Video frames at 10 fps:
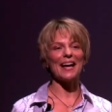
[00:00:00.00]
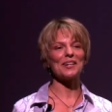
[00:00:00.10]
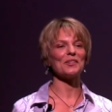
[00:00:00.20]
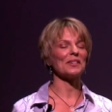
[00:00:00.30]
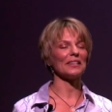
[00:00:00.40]
I
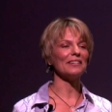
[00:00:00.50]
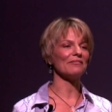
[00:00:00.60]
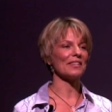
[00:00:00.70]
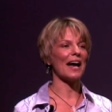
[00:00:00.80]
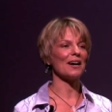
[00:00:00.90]
couldn't
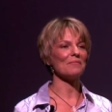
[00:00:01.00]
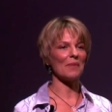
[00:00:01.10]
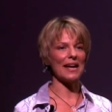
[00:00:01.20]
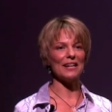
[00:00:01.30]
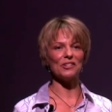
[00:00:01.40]
live without
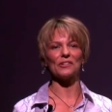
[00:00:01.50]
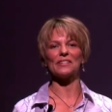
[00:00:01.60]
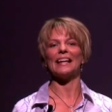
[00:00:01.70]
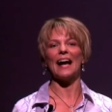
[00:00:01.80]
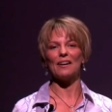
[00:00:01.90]
my
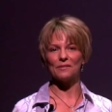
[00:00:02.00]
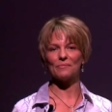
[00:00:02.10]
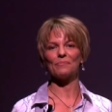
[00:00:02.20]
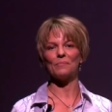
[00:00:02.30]
angels now.